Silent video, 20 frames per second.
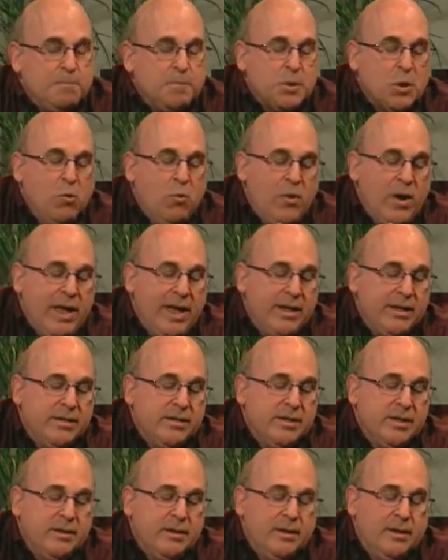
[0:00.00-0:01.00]
when
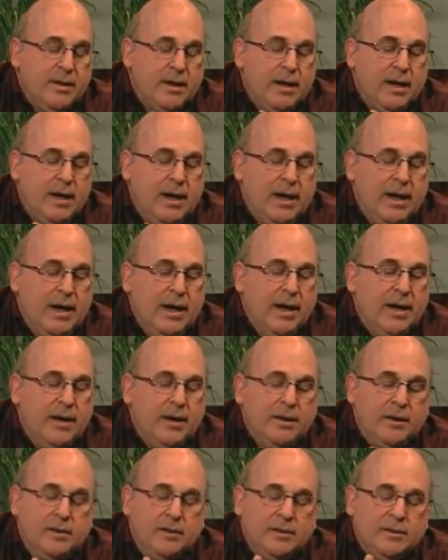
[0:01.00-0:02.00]

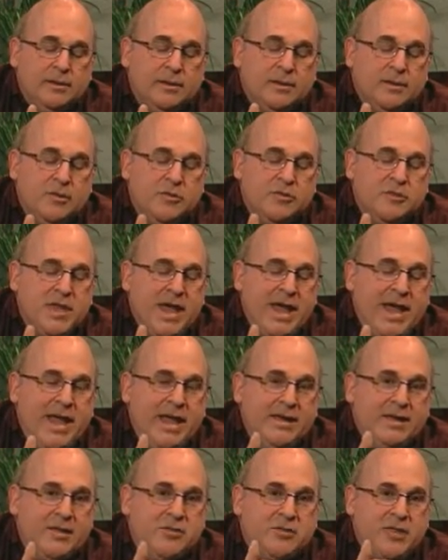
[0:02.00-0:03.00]
uh,
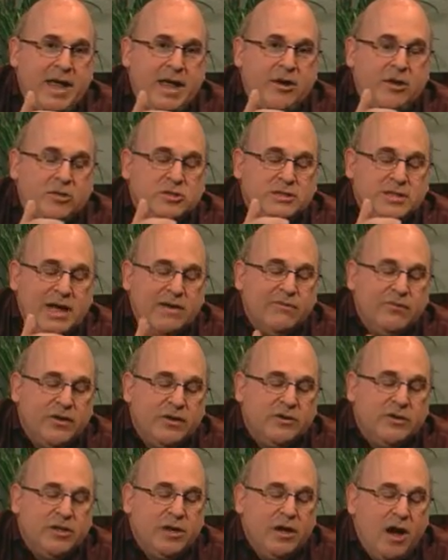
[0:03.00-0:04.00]
they, they are
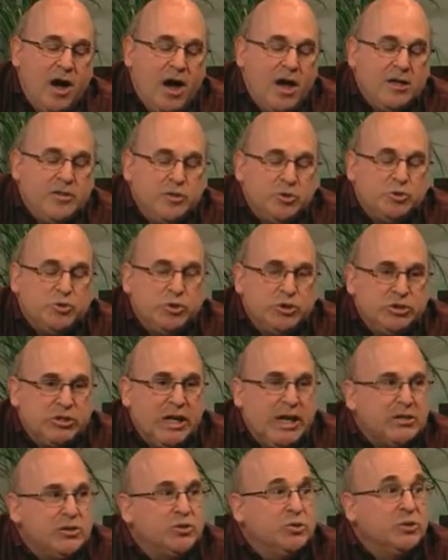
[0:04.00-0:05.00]
definitely on the
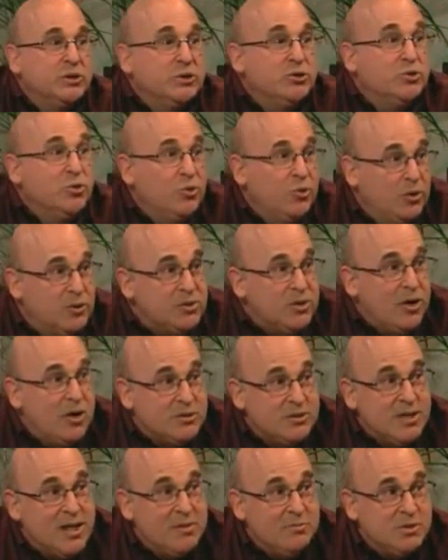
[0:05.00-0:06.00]
trajectory towards
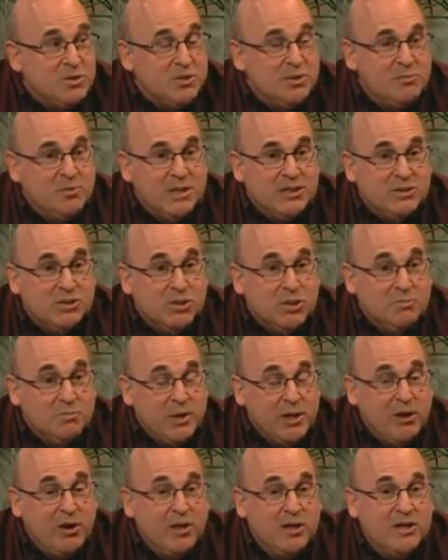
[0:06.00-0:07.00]
Alzheimer's dementia,
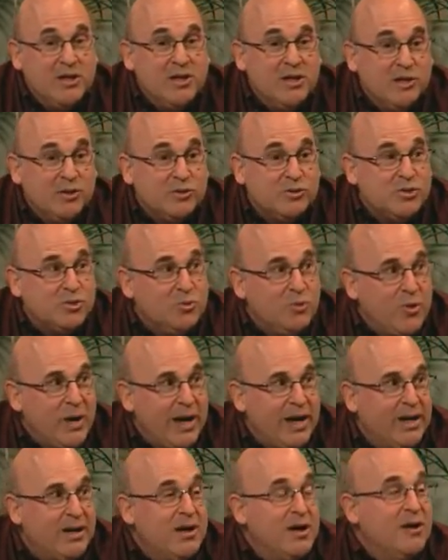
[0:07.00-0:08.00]
but are years
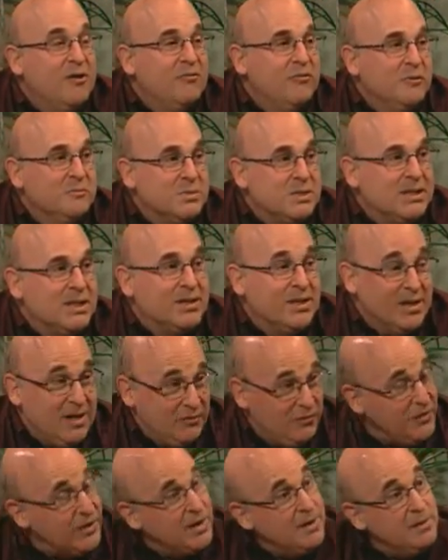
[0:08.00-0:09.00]
away mm-hmm. from
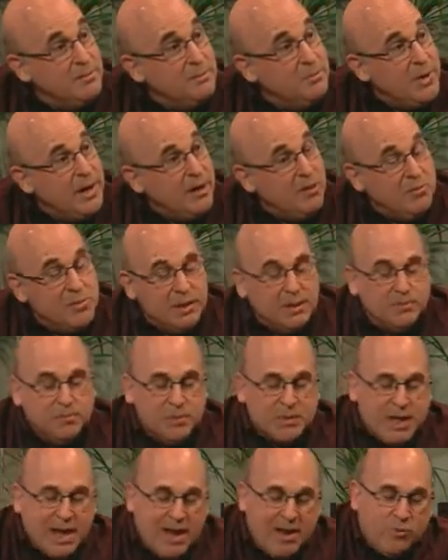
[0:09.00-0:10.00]
significant impairment.
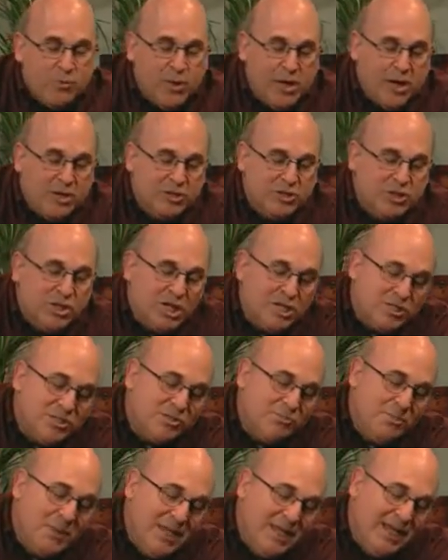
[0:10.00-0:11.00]
Mm-hmm. And we are
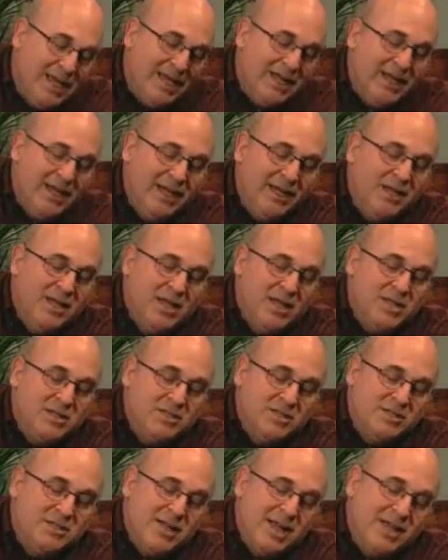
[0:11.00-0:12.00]
just beginning
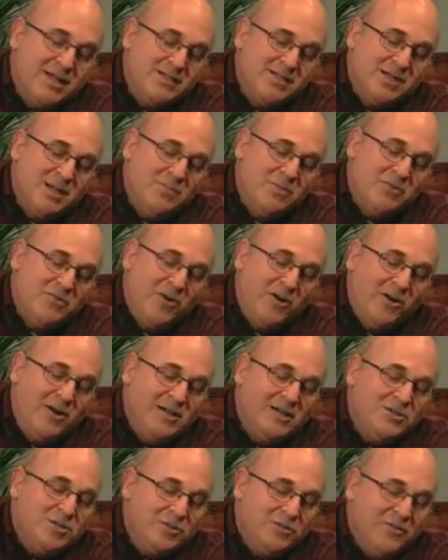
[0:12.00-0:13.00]
to take some of our
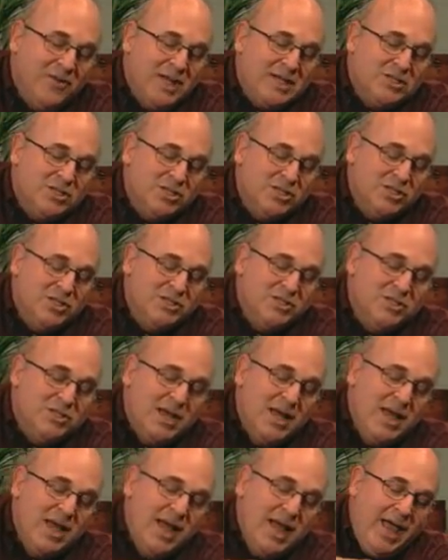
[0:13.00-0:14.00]
interventions
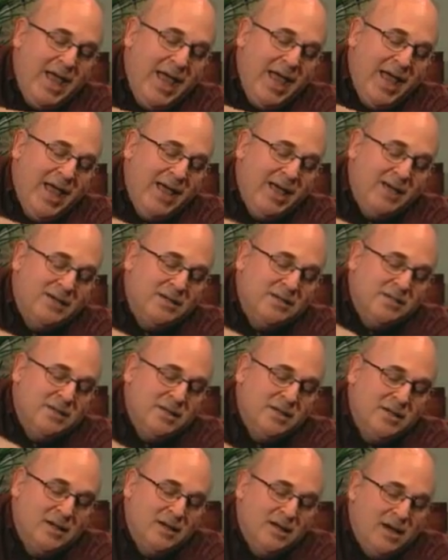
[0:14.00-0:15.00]
and
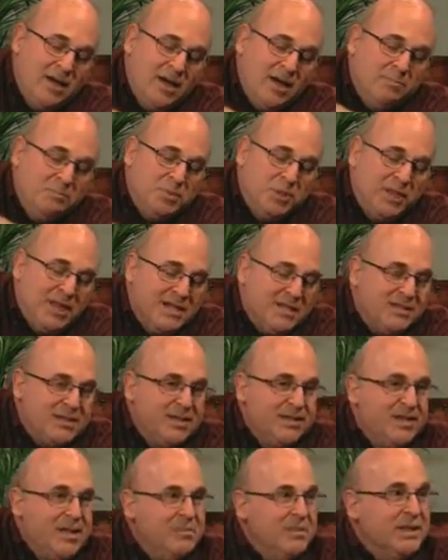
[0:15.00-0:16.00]
uh,
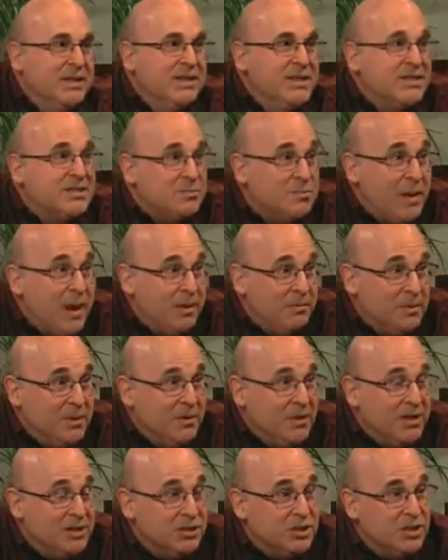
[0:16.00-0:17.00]
placing them in this
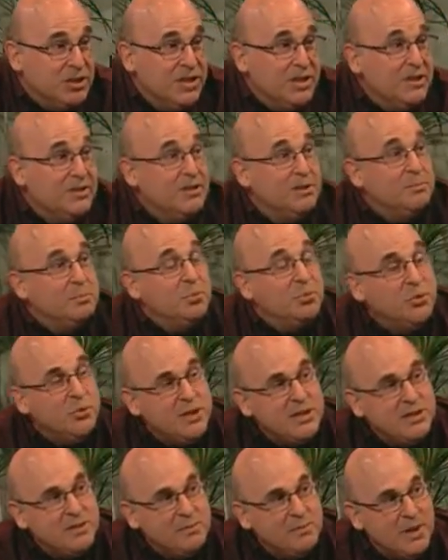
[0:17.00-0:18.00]
population, mm-hmm. in the
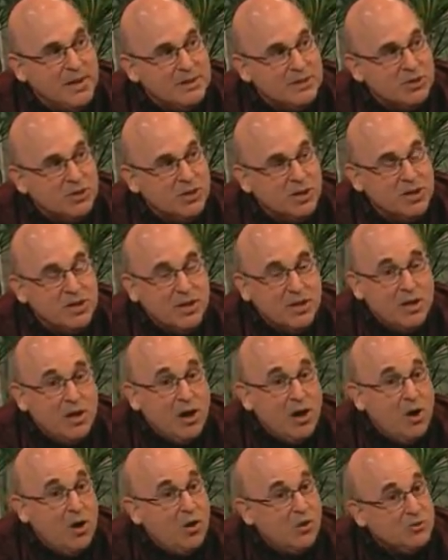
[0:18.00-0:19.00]
pre dementia,
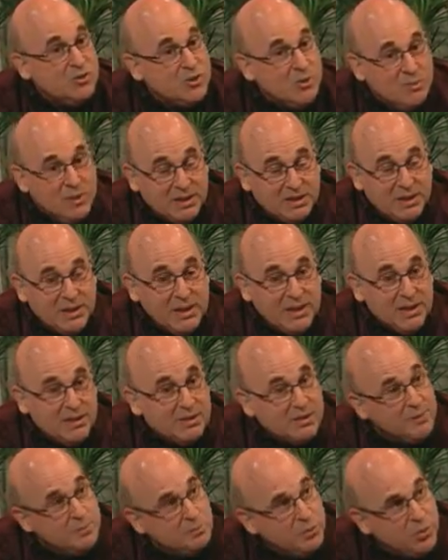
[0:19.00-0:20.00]
ultimately in
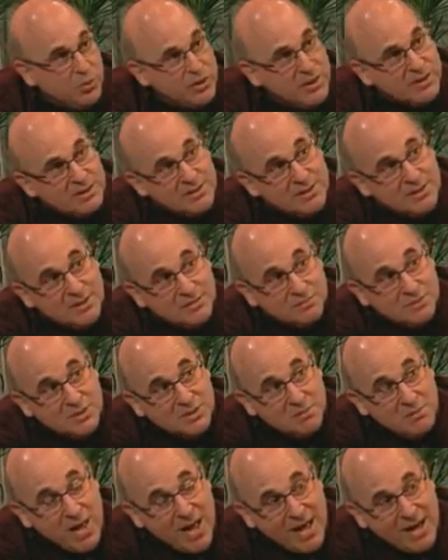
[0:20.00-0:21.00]
the pre
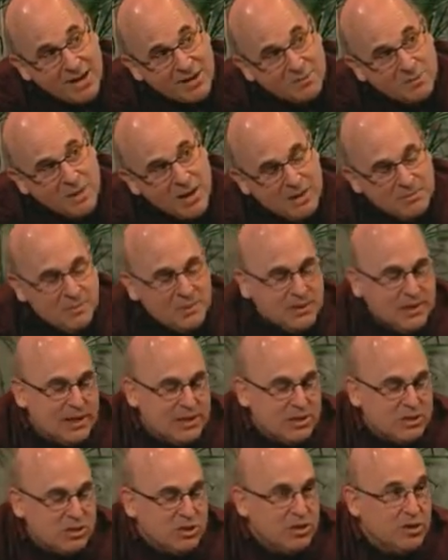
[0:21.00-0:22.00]
symptomatic
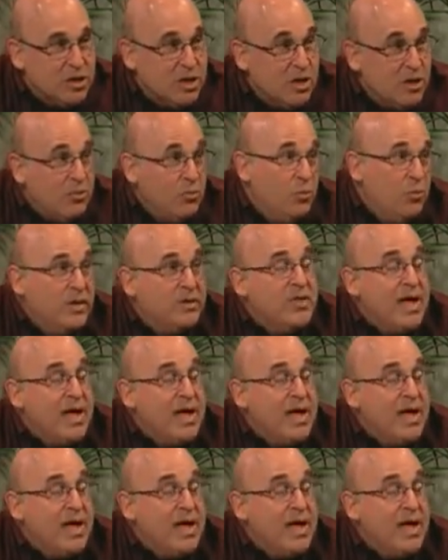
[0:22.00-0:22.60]
population with